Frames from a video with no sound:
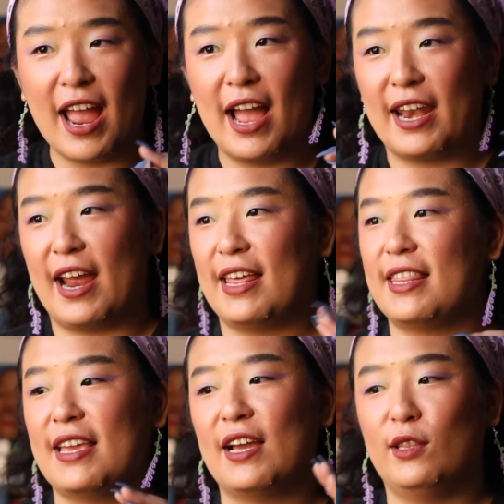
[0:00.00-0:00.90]
and I
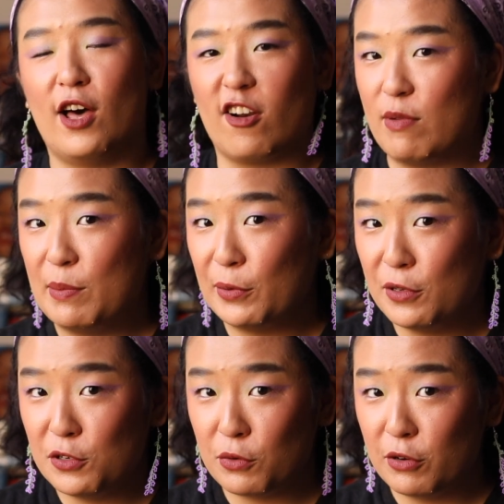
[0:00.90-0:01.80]
think a lot of people
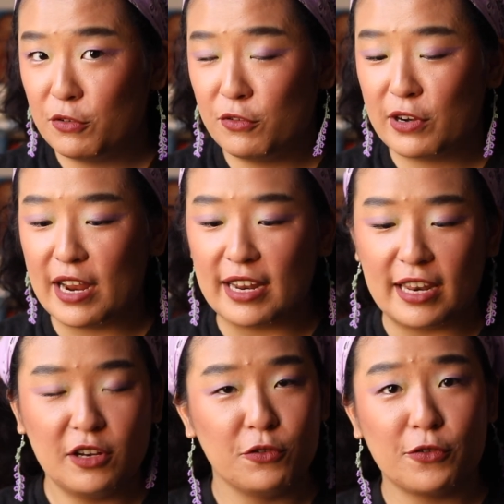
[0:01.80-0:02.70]
enjoy jewelry, and
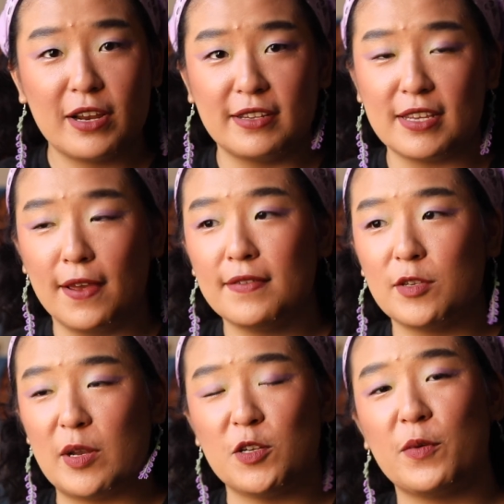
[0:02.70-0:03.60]
getting jewelry as gifts,
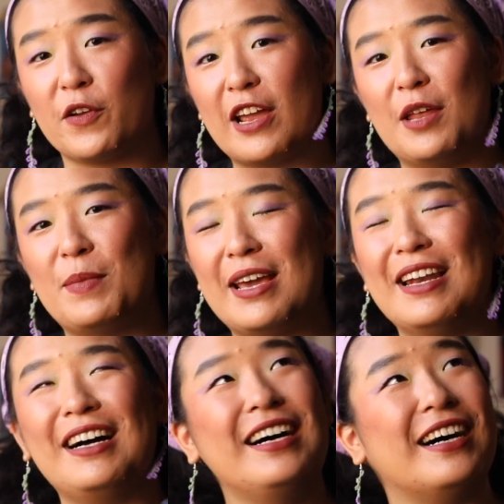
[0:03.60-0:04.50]
especially when they're
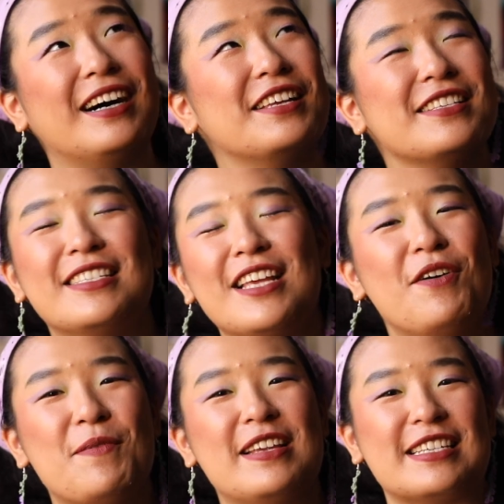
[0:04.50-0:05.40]
handmade,
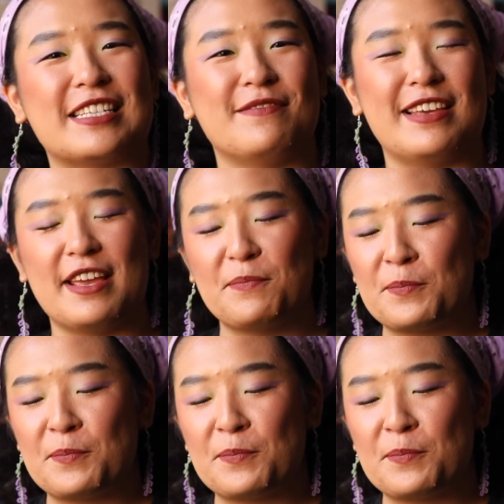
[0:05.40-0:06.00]
so amazing to me.